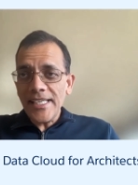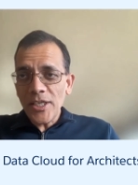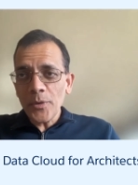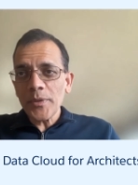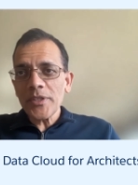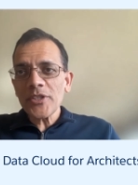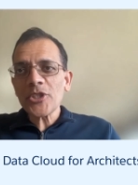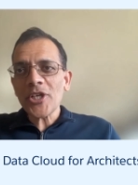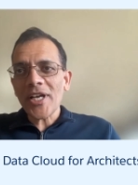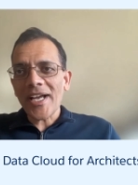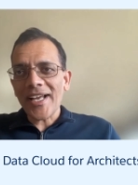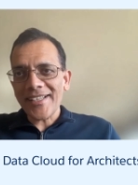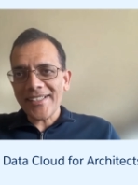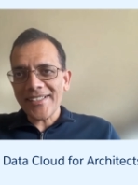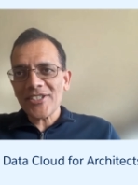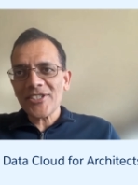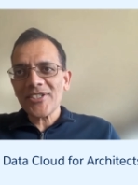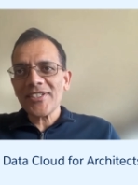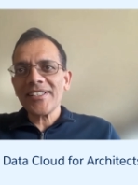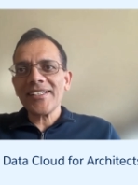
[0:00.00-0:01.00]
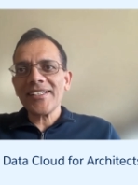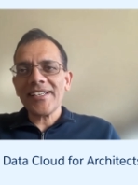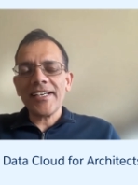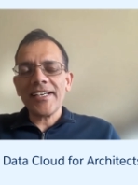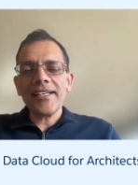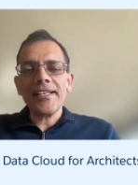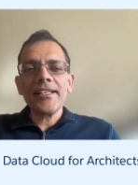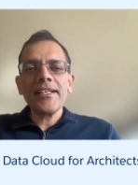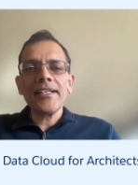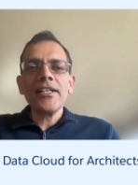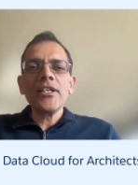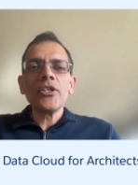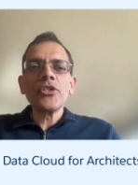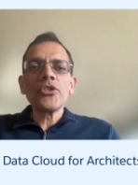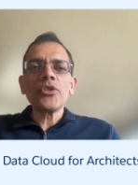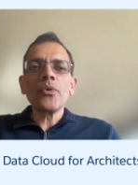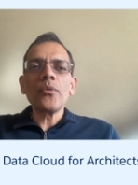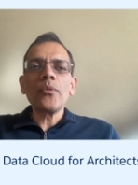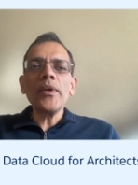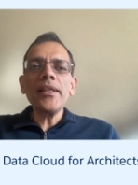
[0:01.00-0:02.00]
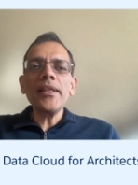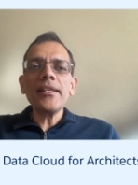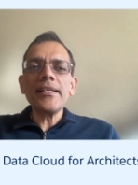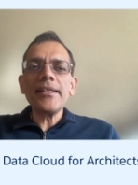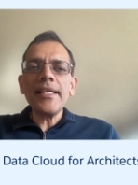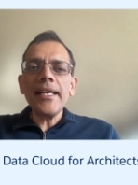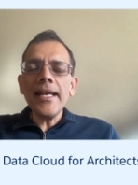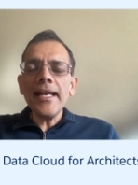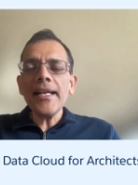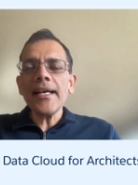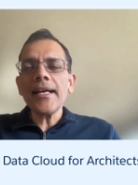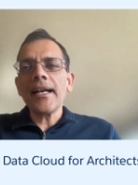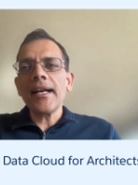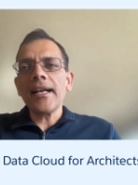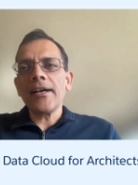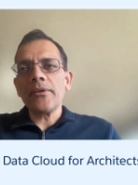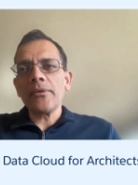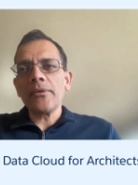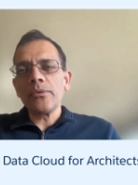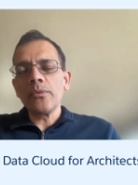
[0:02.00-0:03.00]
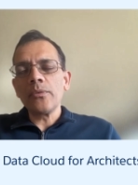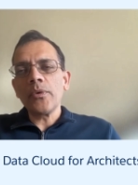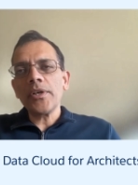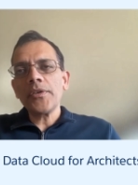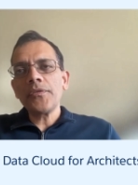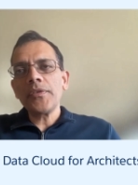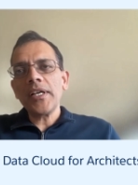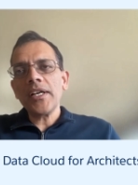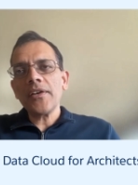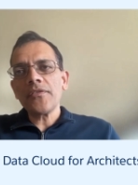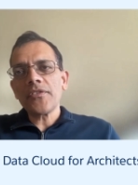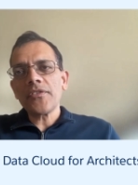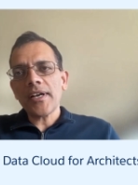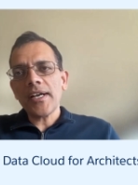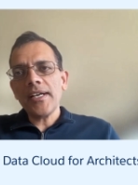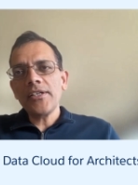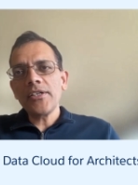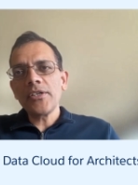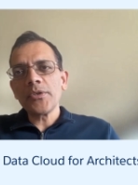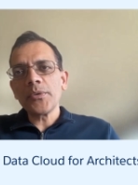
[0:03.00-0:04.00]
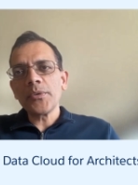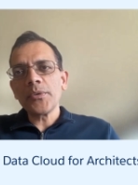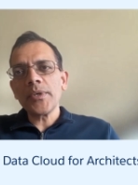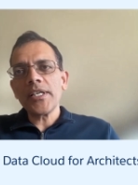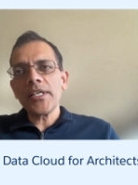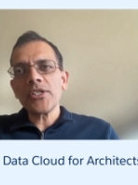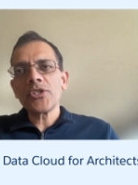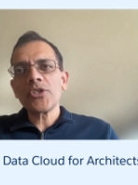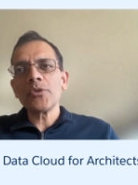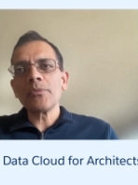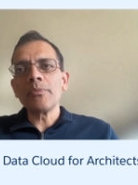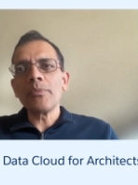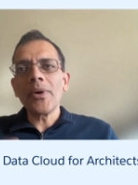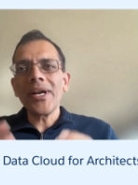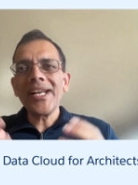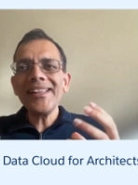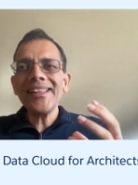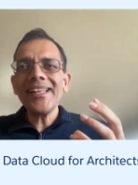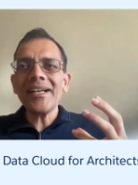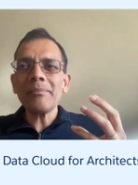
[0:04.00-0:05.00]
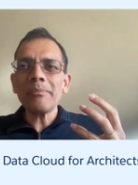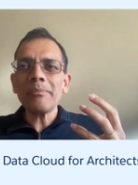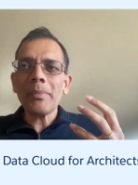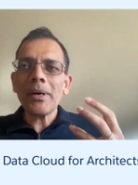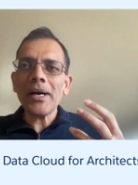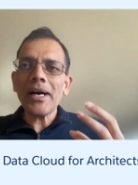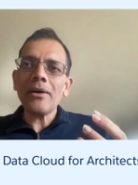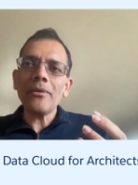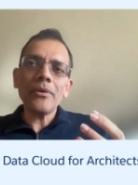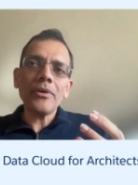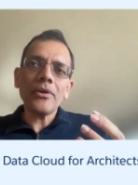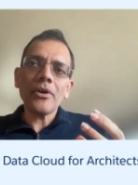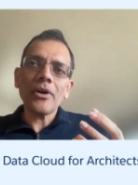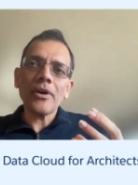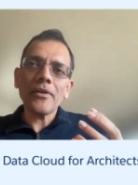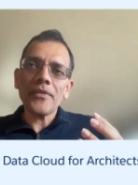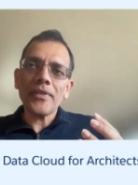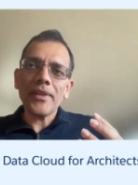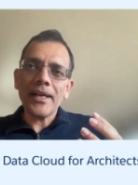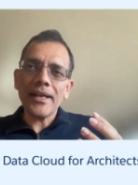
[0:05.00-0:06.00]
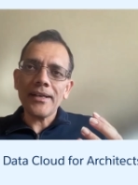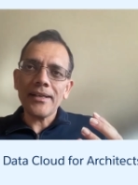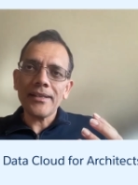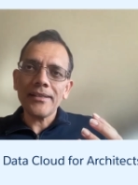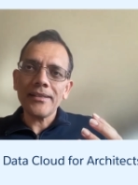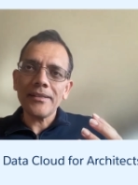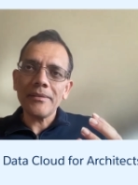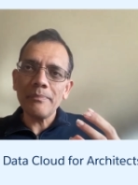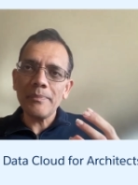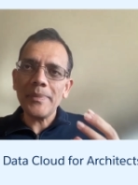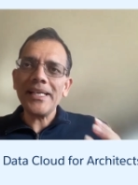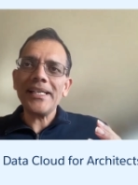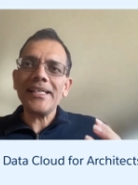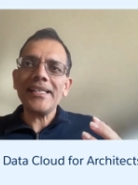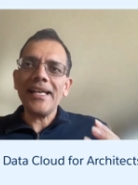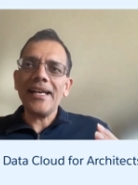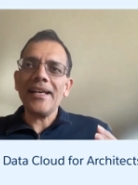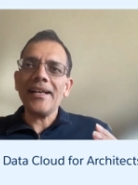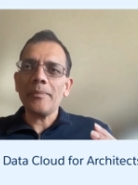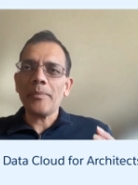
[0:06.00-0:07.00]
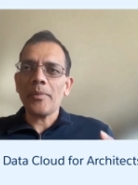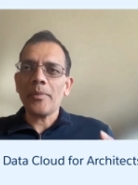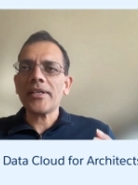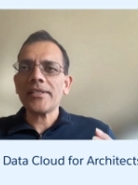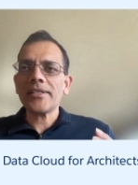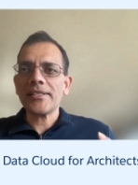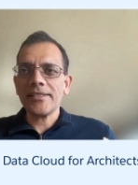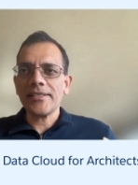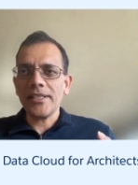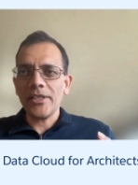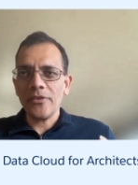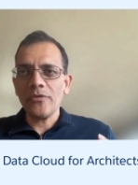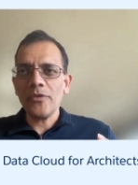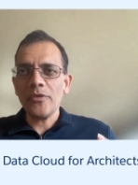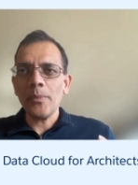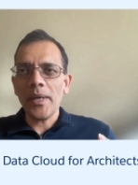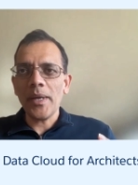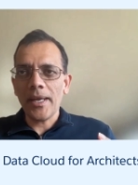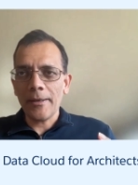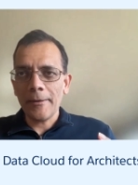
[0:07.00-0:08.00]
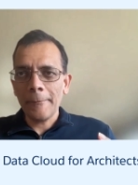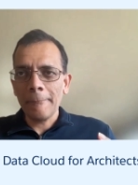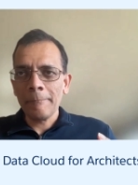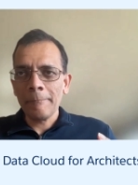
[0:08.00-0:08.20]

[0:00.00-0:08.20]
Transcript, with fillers: an equal challenge right so with data cloud what we have tried to do is to bring that power of that big data processing if you may